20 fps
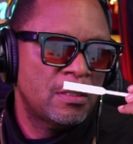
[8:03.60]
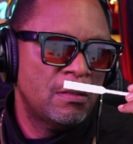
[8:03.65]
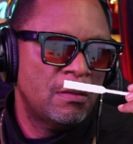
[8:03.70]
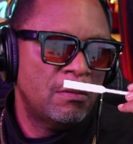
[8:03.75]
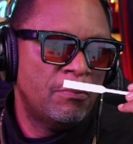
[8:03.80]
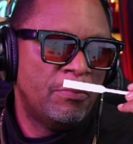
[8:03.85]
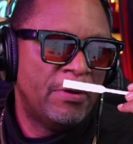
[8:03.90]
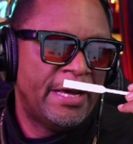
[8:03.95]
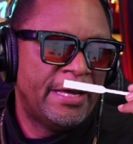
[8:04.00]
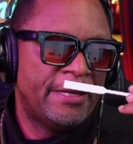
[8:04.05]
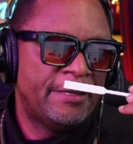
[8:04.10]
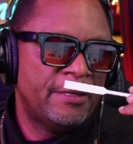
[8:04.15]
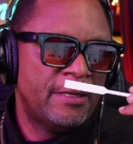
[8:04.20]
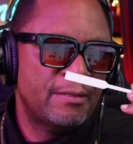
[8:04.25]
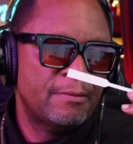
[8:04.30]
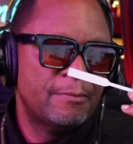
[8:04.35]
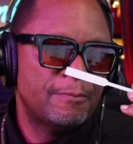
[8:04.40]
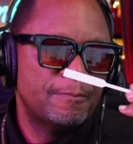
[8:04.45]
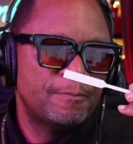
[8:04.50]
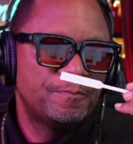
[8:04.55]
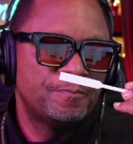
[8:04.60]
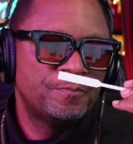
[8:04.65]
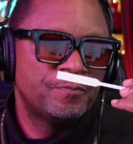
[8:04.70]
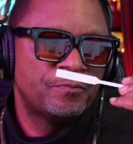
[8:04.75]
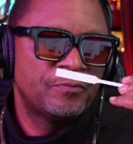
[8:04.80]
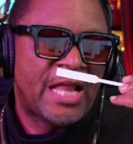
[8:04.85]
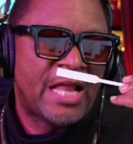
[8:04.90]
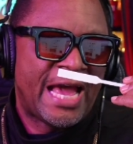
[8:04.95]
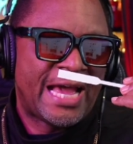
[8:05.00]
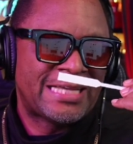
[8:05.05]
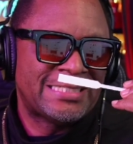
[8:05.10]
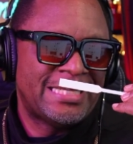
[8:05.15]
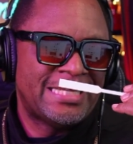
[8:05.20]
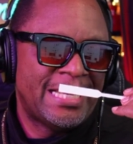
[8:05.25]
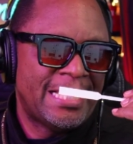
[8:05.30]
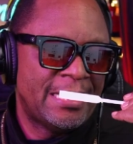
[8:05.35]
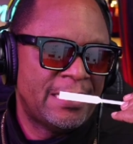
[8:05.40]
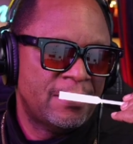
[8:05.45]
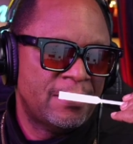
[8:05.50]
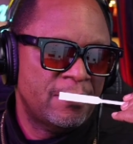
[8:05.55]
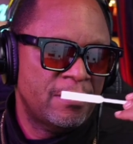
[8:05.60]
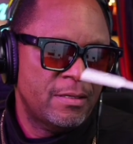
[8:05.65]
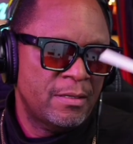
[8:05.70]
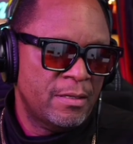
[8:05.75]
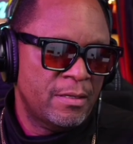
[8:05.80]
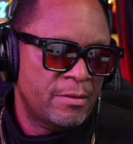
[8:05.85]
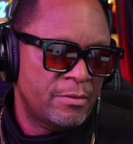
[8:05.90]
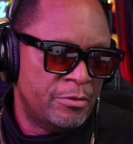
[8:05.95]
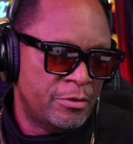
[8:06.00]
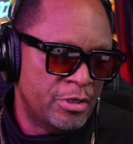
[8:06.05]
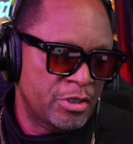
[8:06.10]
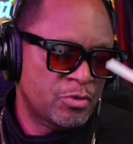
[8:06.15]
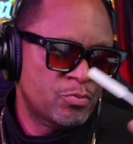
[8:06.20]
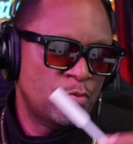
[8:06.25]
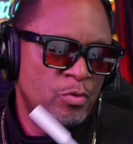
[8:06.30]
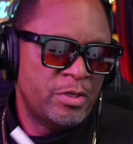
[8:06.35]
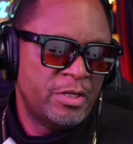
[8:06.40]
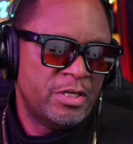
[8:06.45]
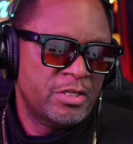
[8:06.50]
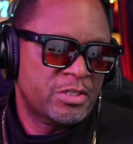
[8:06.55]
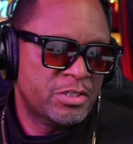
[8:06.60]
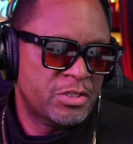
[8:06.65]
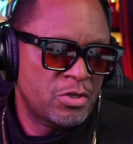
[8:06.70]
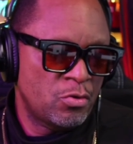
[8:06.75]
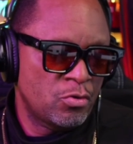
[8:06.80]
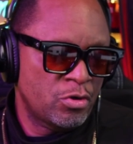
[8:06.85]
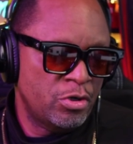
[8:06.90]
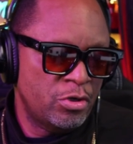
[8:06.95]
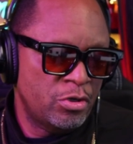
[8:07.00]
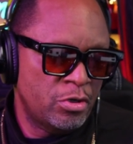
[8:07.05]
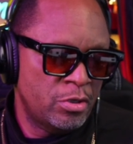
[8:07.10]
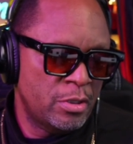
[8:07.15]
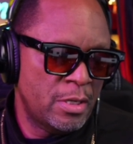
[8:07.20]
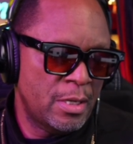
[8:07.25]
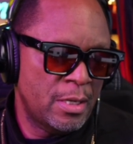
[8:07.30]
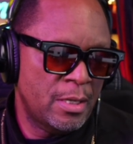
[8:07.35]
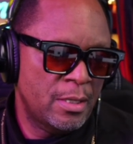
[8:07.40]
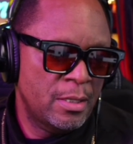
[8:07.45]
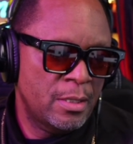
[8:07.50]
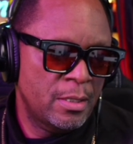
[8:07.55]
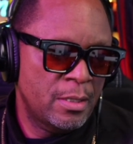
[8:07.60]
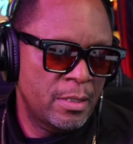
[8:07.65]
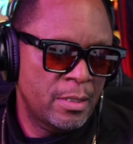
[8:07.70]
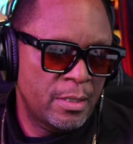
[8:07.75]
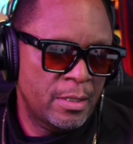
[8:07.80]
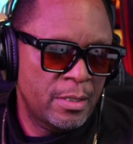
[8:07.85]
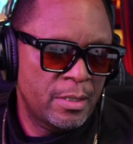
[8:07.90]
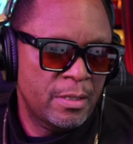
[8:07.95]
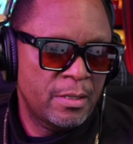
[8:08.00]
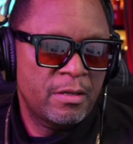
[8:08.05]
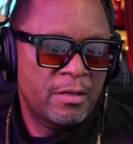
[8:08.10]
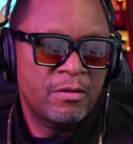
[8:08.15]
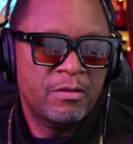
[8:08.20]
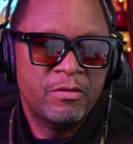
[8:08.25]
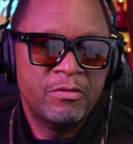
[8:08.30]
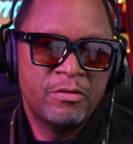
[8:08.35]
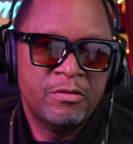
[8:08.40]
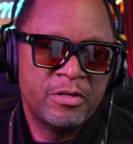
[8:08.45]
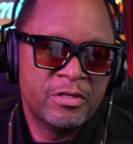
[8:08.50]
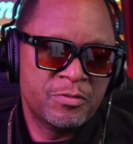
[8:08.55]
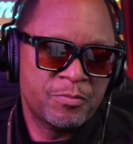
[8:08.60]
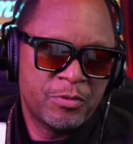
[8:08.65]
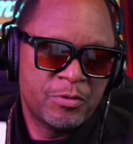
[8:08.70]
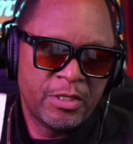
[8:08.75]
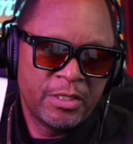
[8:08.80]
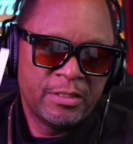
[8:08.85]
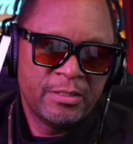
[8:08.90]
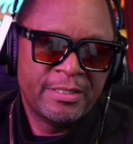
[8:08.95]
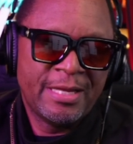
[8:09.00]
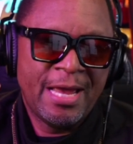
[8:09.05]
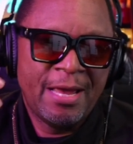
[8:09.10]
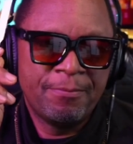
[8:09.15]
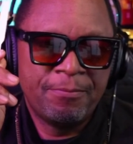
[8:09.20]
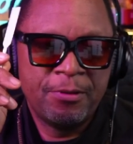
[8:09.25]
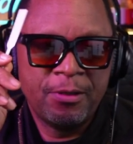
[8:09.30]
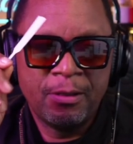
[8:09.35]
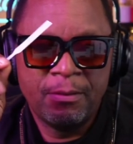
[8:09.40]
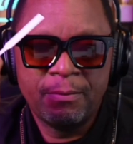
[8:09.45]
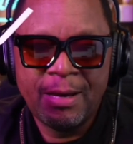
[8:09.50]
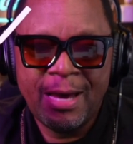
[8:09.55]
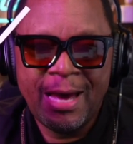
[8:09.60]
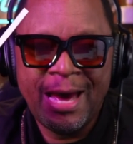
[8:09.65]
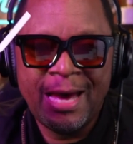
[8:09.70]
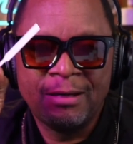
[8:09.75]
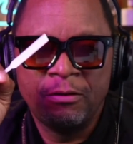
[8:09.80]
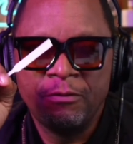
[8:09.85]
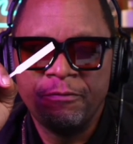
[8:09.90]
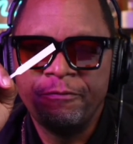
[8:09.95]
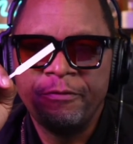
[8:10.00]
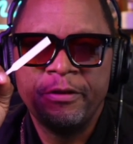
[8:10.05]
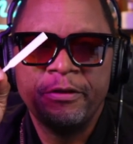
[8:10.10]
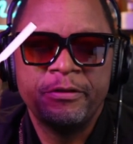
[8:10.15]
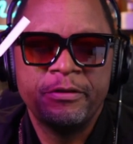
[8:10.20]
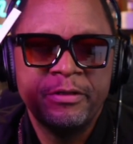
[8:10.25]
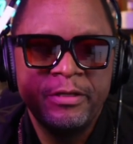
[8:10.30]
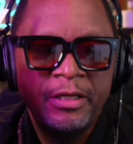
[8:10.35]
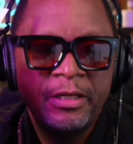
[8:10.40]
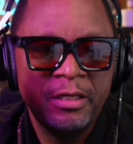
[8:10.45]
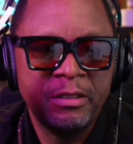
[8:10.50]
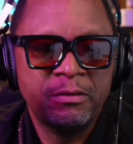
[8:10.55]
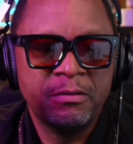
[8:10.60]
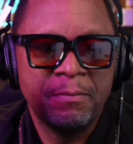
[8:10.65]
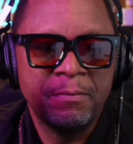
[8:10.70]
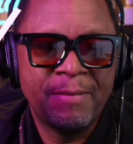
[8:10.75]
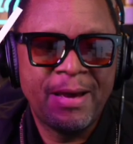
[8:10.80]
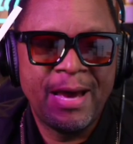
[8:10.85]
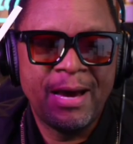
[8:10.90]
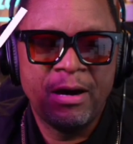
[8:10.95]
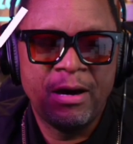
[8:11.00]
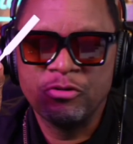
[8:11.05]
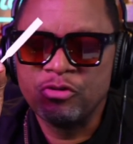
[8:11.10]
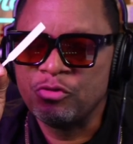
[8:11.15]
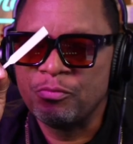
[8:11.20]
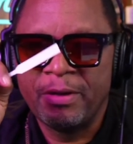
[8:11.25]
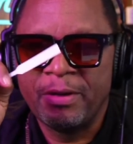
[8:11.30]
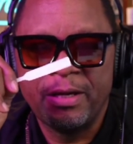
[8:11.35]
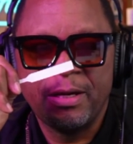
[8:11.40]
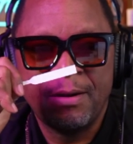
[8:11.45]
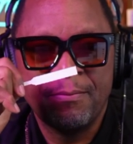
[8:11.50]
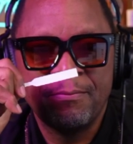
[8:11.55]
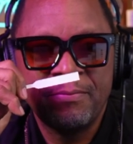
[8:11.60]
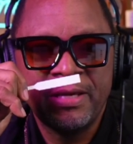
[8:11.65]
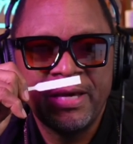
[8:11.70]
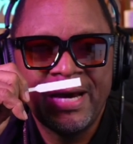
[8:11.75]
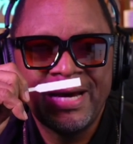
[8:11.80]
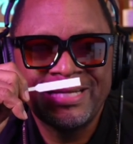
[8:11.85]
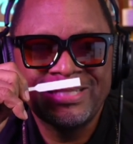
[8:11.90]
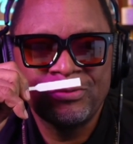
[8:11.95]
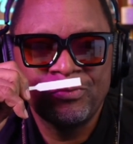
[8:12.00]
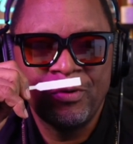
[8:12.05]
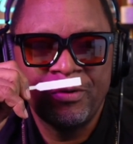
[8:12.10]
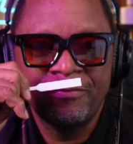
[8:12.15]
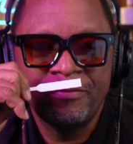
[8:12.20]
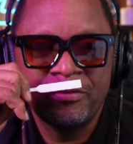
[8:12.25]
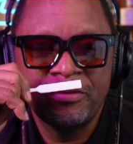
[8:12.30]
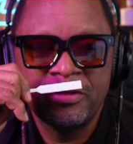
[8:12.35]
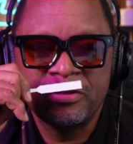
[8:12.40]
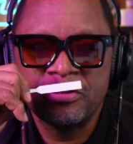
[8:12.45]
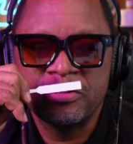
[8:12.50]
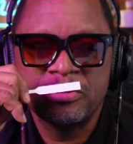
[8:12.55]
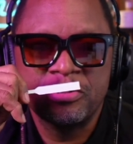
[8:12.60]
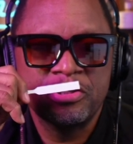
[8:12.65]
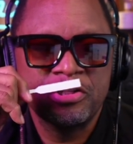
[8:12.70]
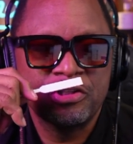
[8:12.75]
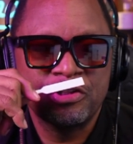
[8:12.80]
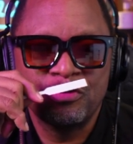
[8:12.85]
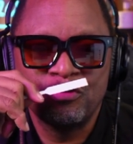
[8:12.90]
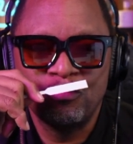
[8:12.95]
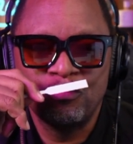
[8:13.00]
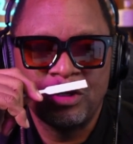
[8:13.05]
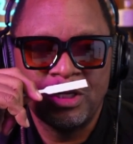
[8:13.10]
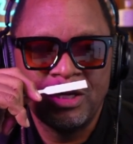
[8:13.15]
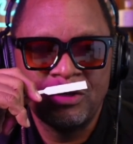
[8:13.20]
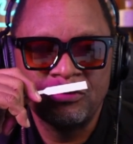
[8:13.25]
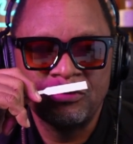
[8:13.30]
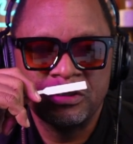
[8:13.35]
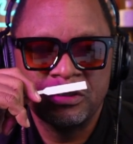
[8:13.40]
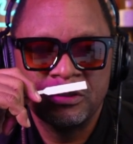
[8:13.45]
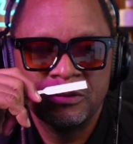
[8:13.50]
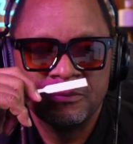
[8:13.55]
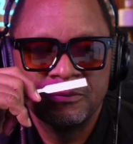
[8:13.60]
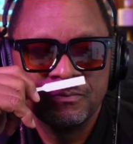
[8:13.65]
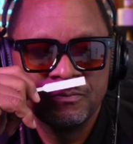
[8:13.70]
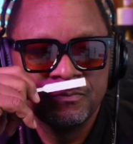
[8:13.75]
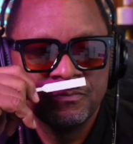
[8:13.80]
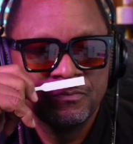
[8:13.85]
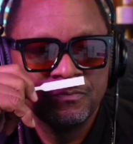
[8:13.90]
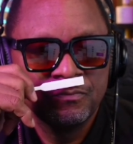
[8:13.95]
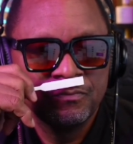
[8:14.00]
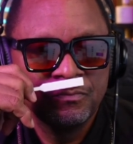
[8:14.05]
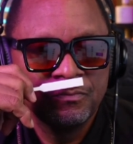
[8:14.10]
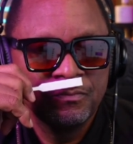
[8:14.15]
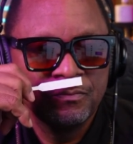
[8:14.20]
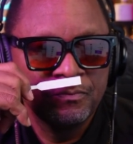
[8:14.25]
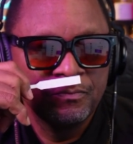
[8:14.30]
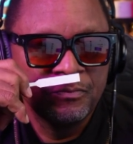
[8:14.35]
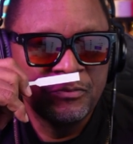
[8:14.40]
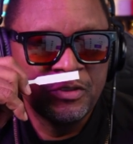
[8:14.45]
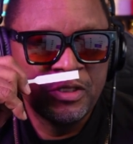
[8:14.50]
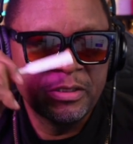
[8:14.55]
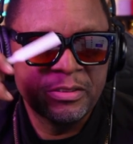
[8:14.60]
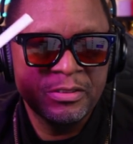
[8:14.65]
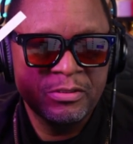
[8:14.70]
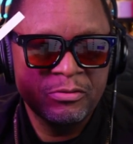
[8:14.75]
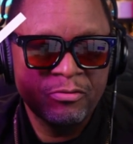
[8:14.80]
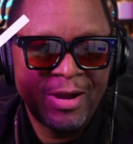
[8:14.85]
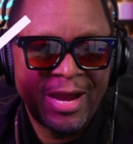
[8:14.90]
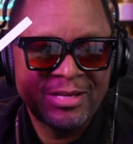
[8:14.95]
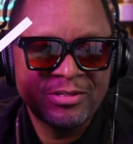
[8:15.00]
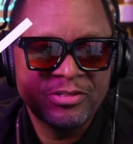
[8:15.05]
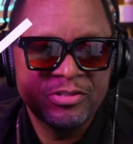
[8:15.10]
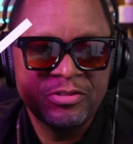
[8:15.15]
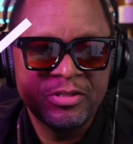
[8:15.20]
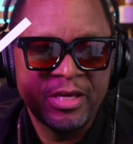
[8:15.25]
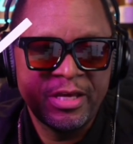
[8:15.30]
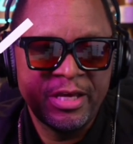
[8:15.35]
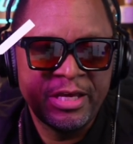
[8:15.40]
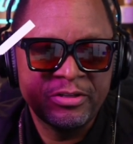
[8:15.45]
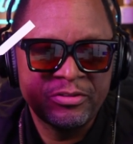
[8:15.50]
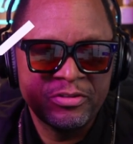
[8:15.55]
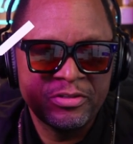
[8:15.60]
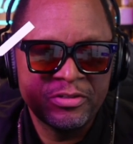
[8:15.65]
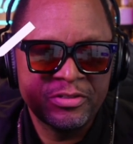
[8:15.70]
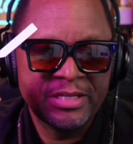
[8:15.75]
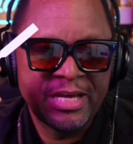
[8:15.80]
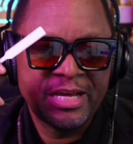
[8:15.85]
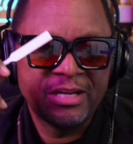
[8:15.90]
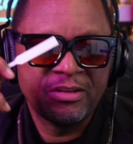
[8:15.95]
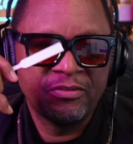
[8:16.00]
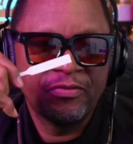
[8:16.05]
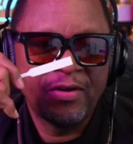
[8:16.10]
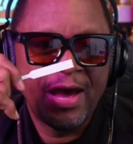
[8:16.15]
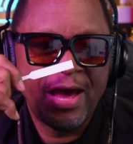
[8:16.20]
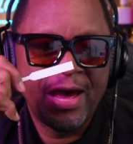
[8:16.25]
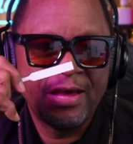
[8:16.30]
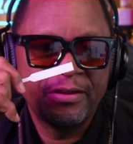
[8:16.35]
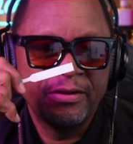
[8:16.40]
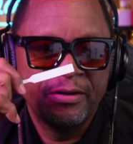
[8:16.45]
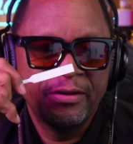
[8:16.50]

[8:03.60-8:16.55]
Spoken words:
But like I said, this one is so good. This particular 9 PM, I don't feel the need to buy Ultra Male. I'm gonna be honest with you. This is just too close. This scratches the edge, just satisfied.